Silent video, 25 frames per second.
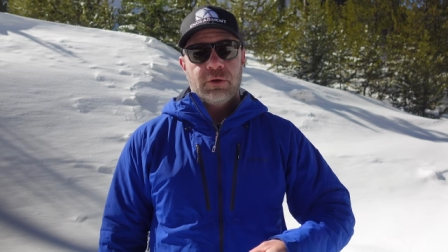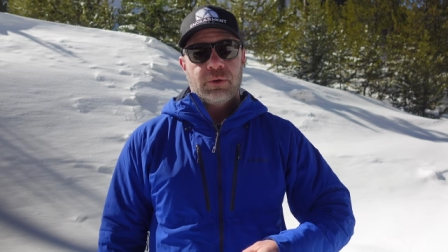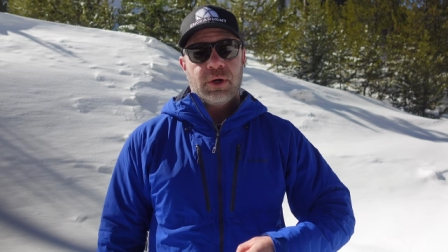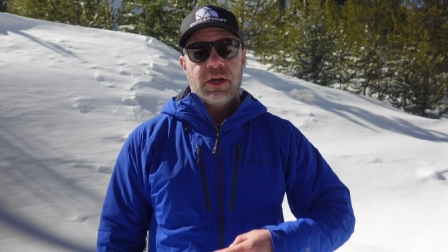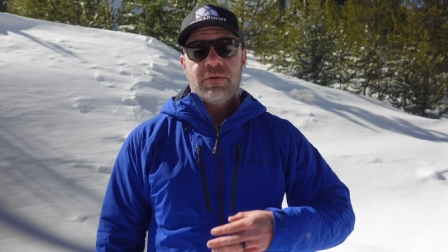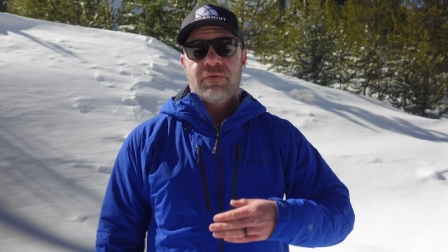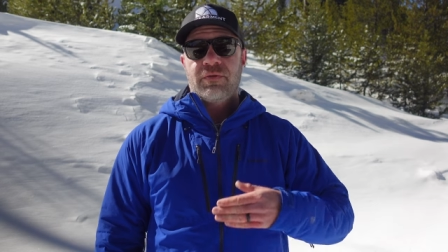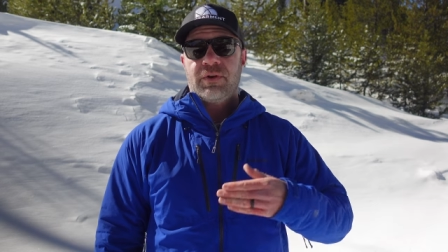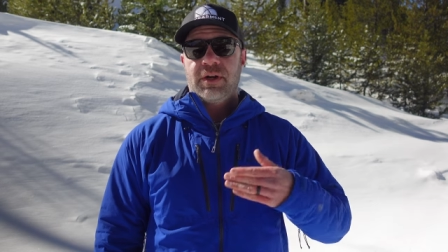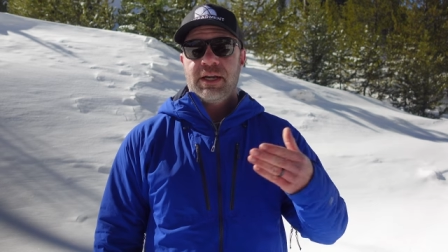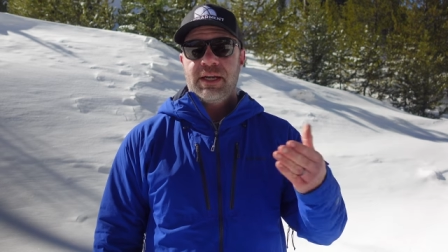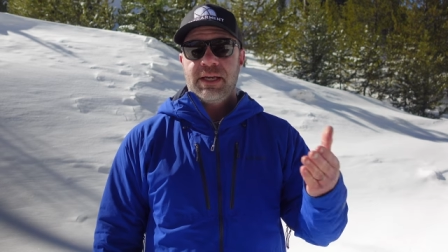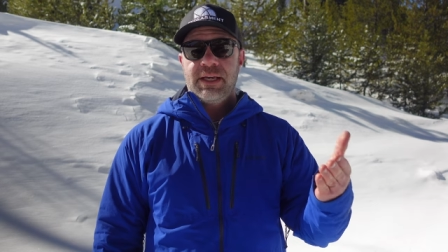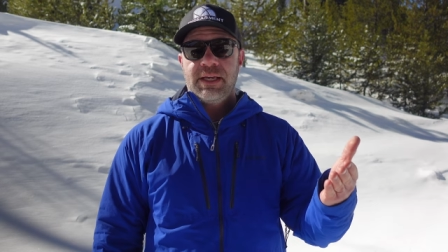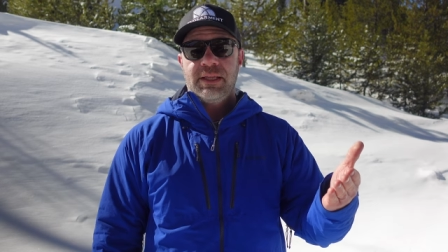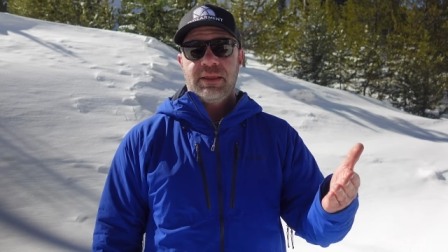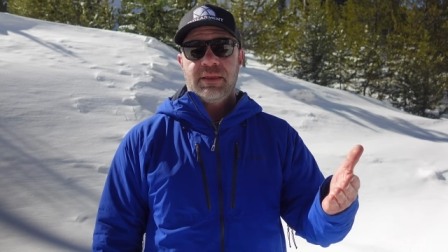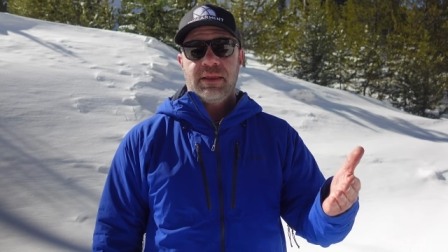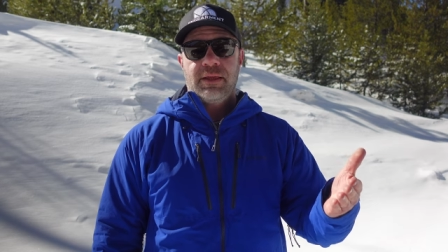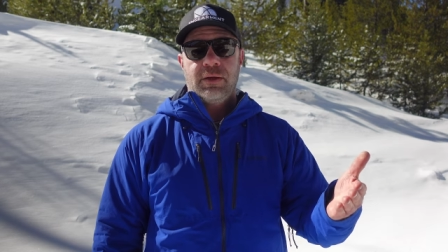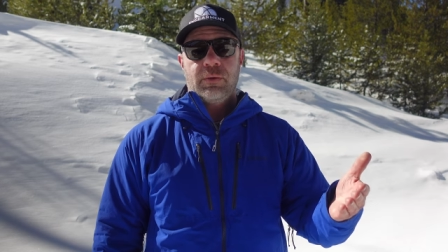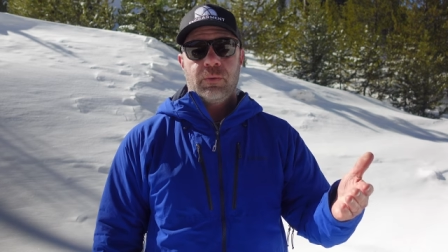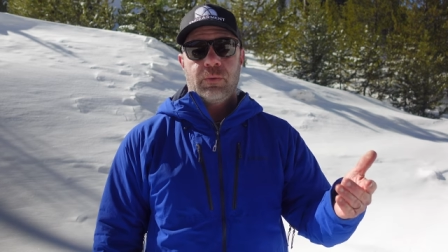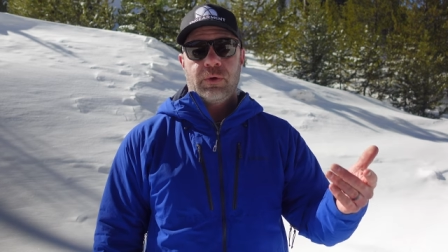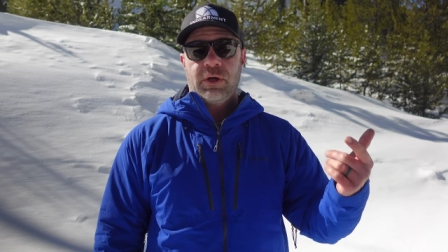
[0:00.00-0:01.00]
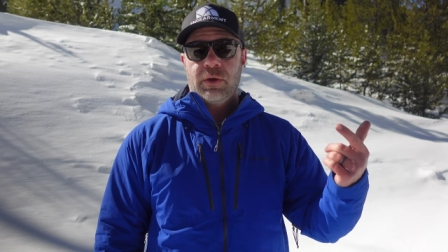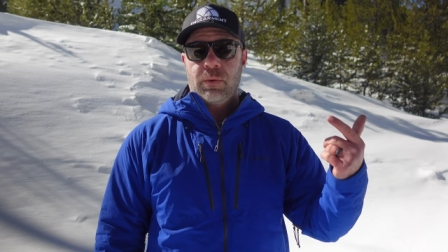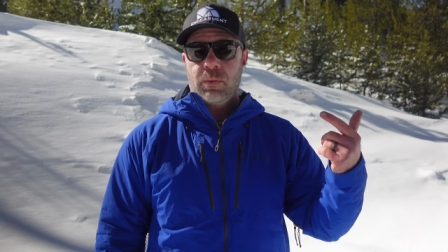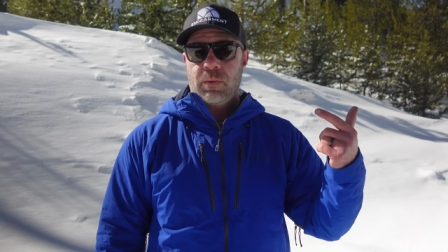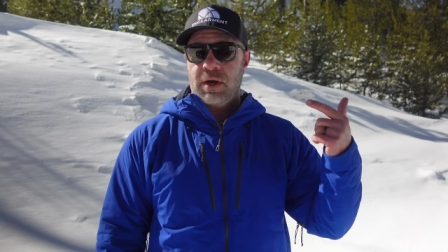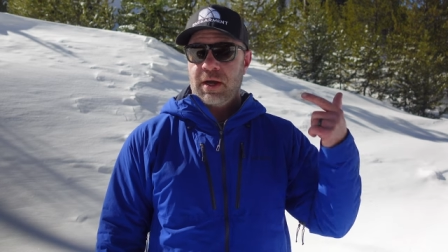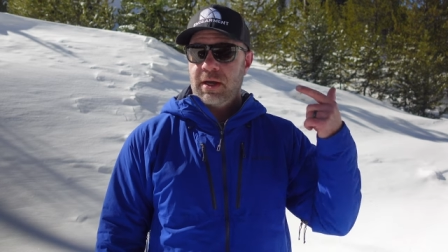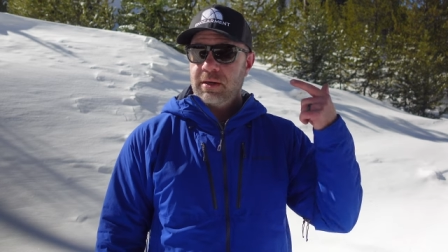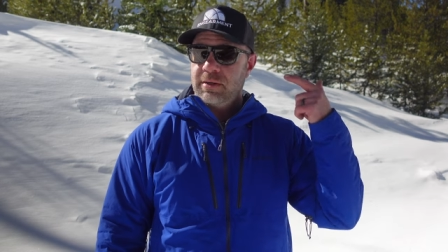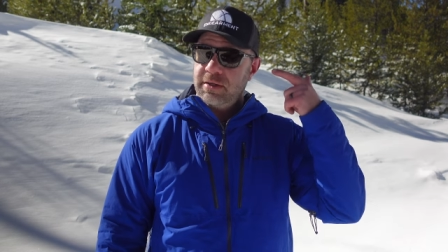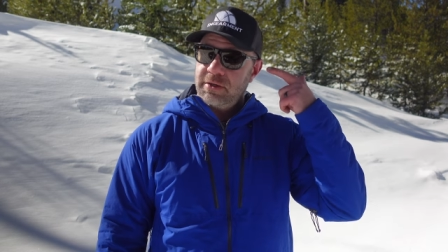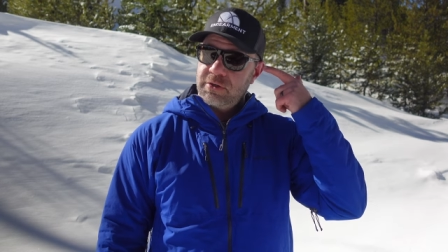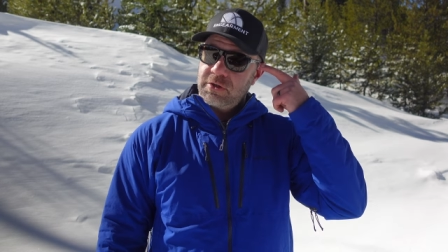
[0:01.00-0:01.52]
great for anything where you
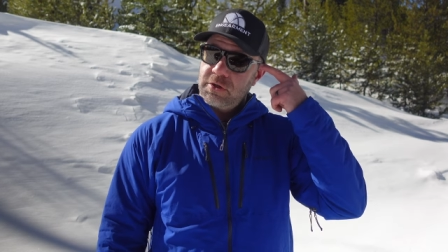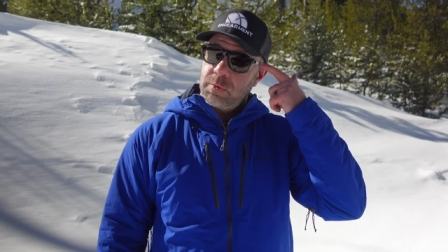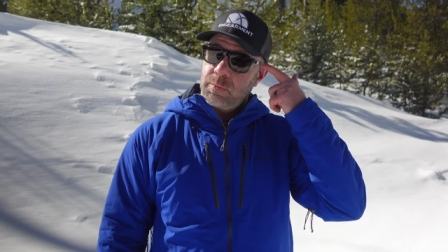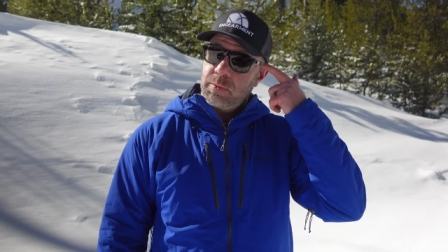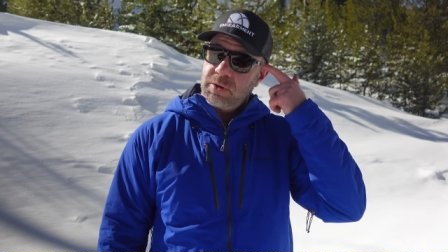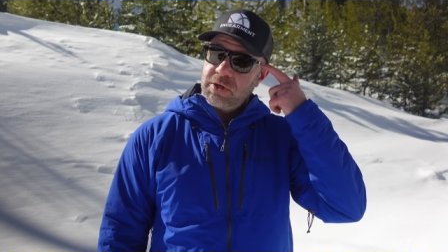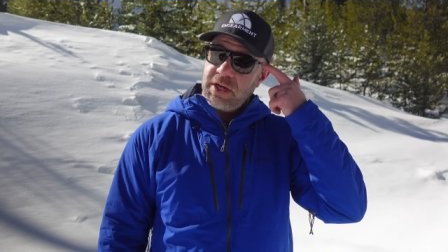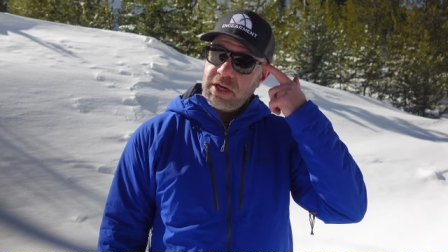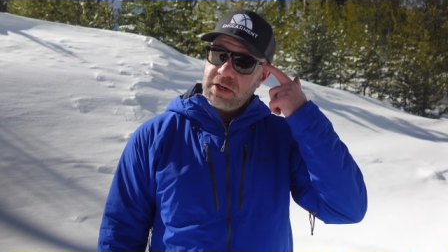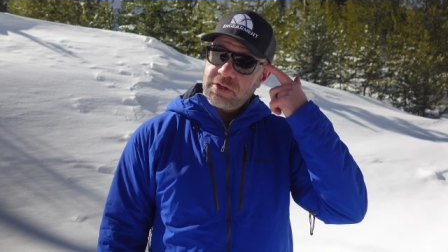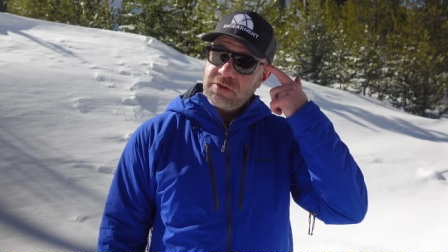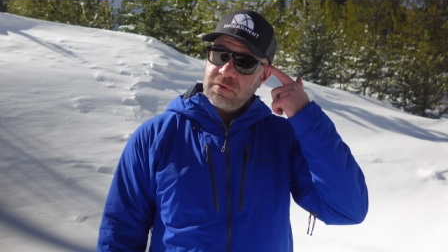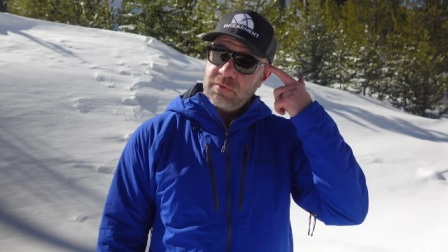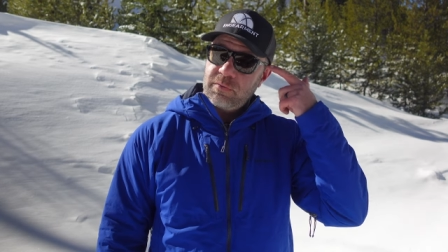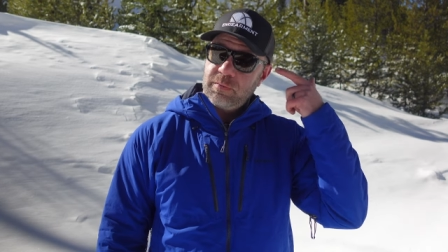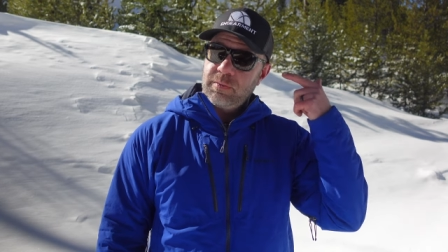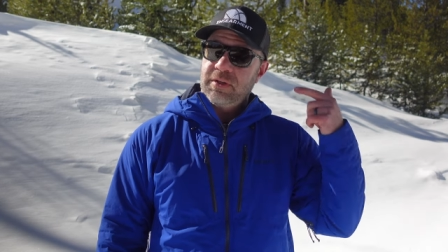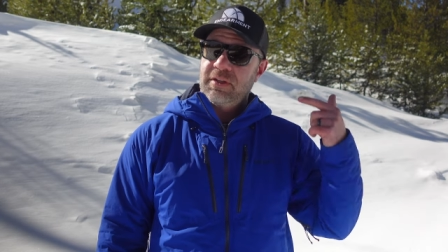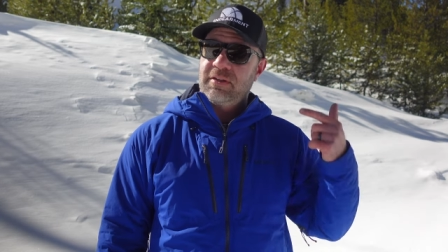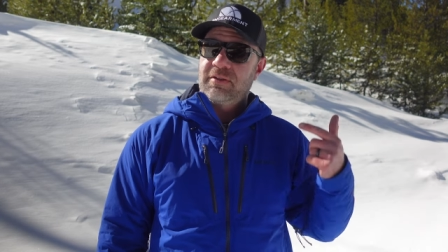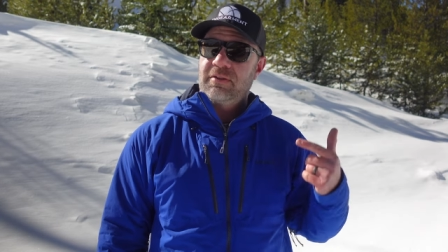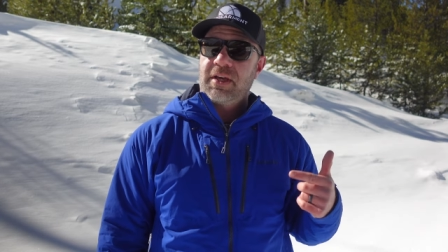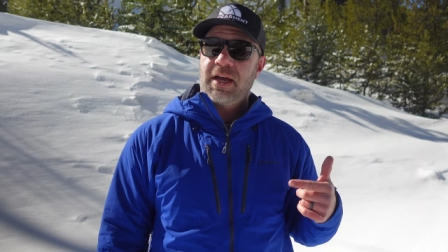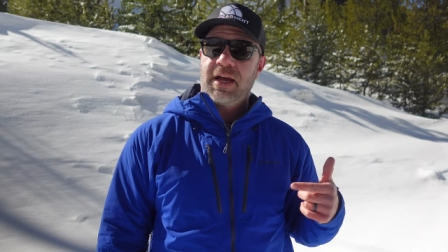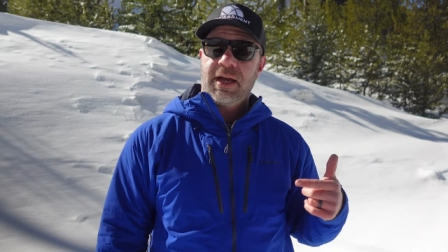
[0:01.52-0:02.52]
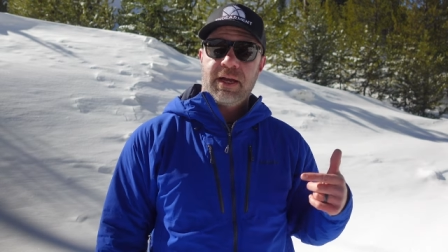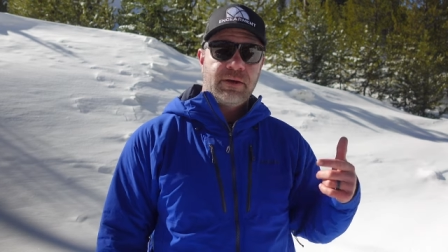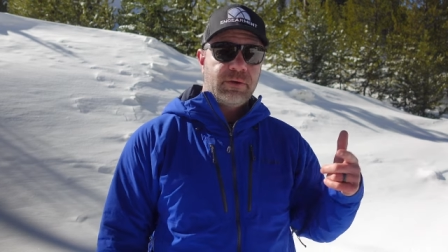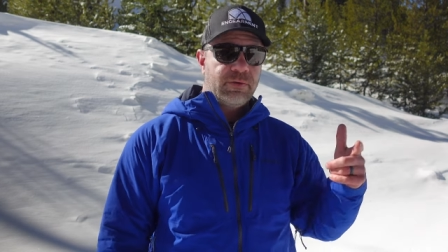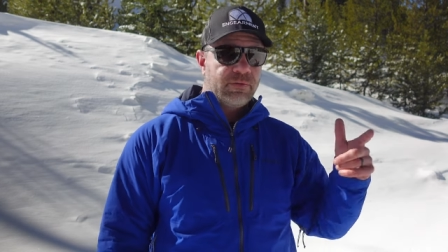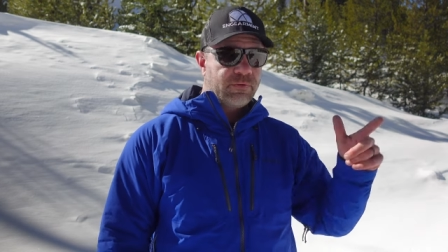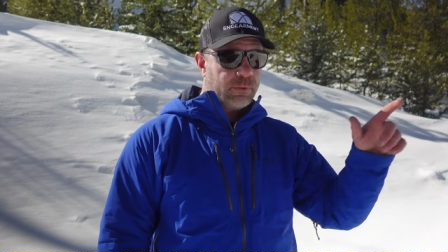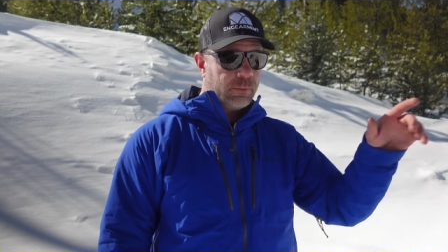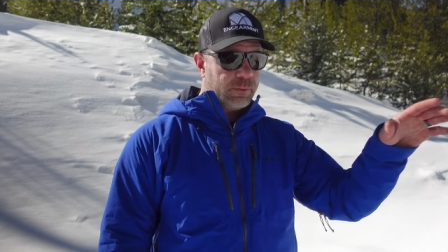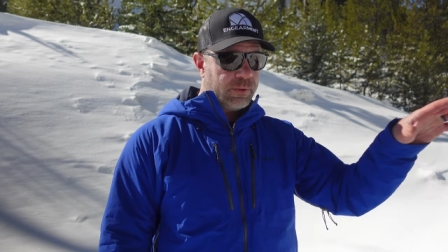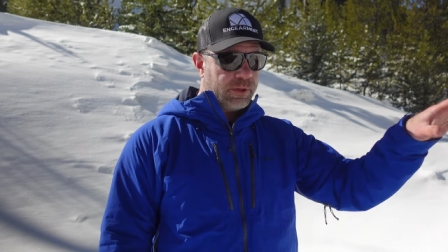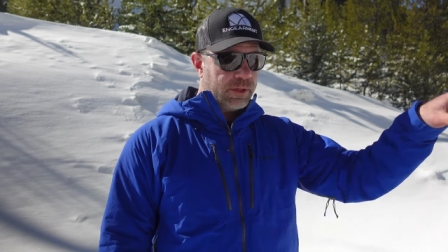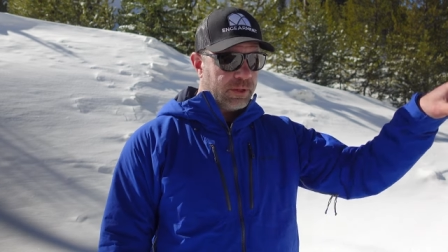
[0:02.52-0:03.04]
want additional protection from the side,
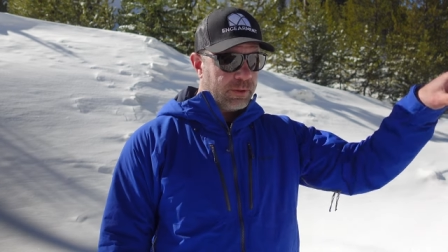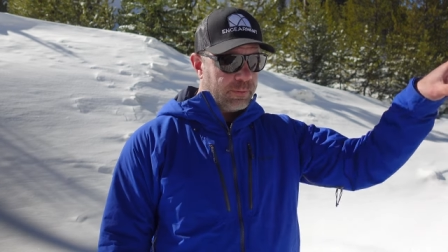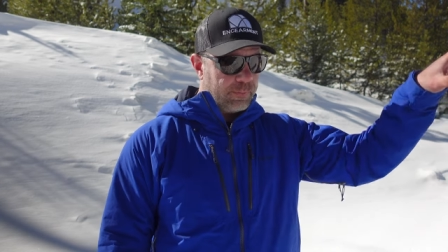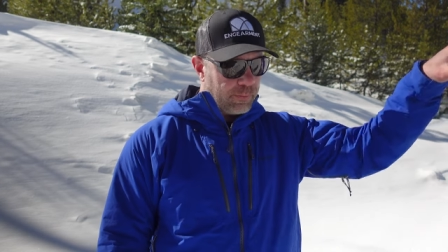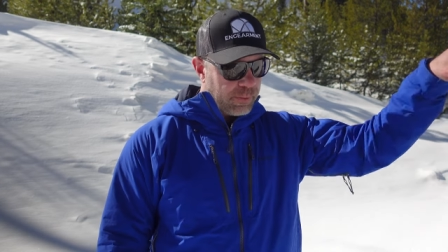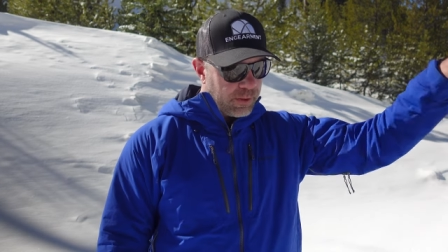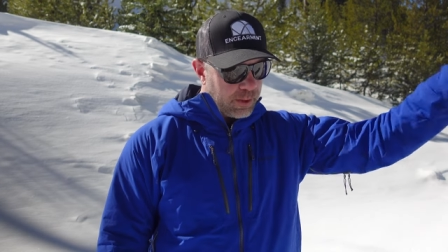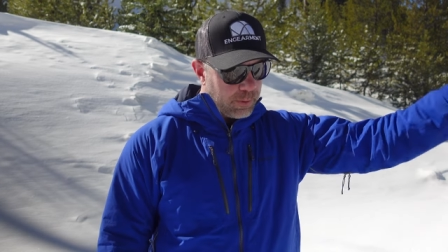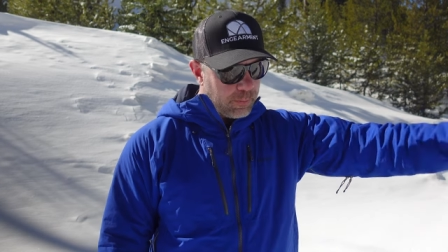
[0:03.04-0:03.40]
from the